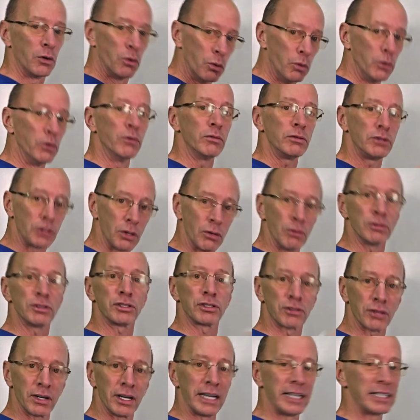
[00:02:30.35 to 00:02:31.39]
Uno, dos,
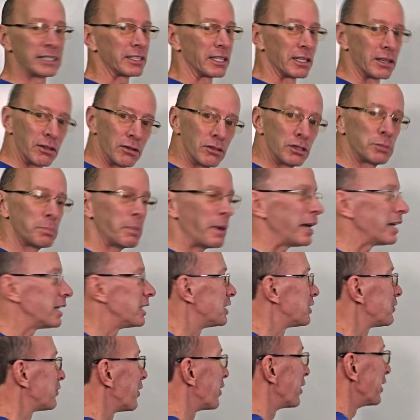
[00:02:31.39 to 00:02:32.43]
tres. A little
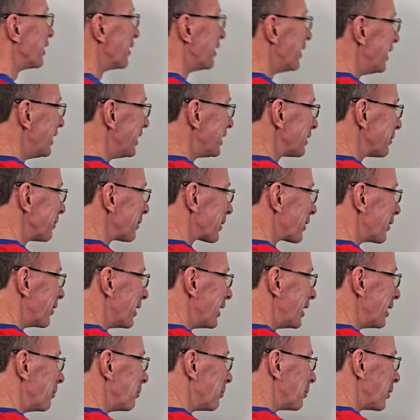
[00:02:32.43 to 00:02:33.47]
Spanish for you. So I'm going to go
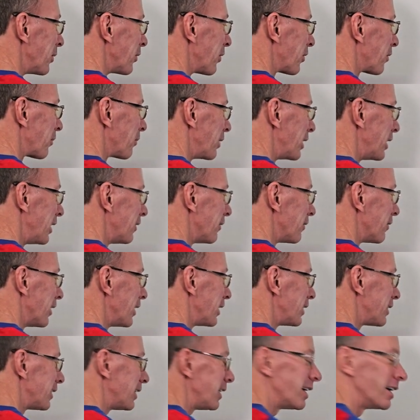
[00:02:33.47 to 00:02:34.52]
ahead and put 3
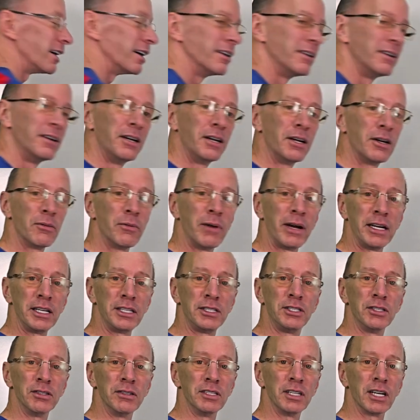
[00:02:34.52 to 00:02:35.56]
right there. Ready to
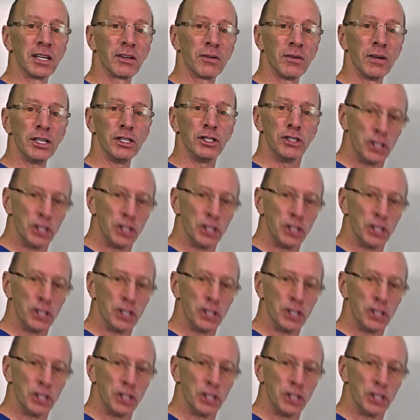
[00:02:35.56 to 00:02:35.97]
do another one?